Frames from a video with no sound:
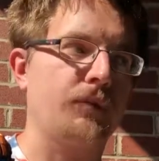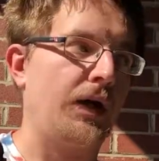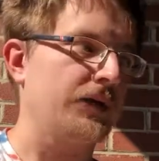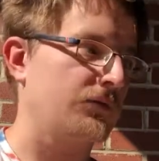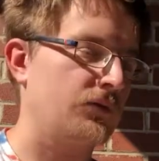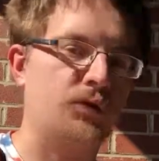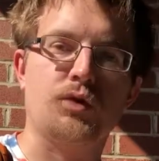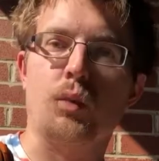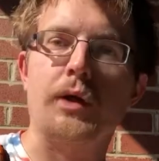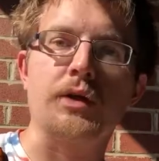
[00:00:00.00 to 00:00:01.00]
I
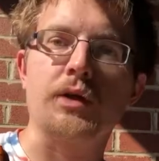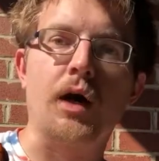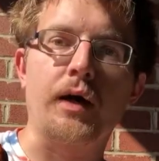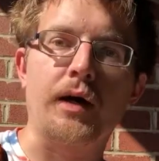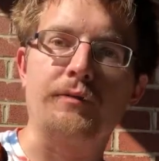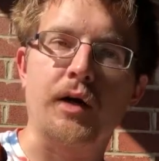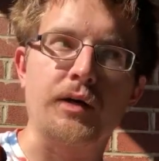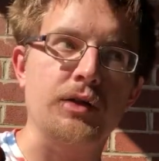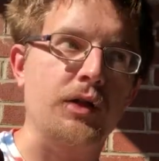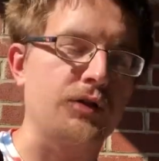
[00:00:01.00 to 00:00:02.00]
swear to God, I have
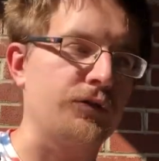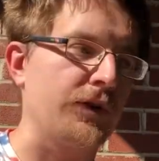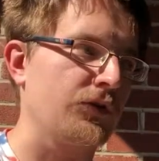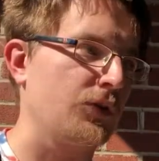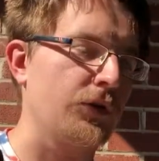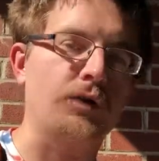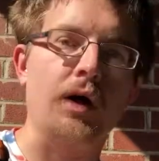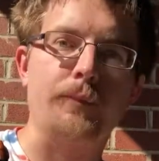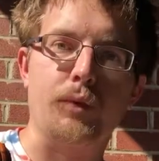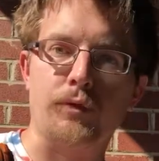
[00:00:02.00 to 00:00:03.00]
not touched Fans Toys
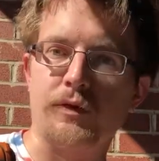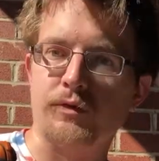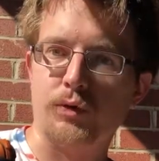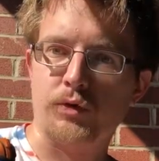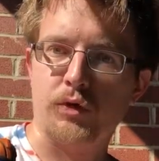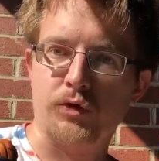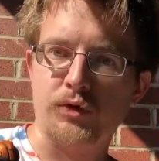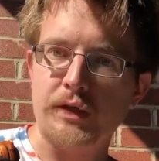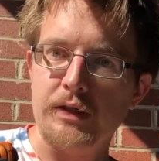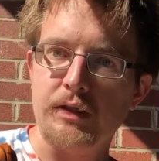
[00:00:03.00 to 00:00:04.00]
Cup or Fans Toys
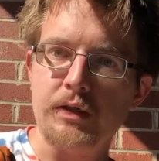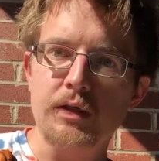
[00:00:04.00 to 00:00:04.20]
RC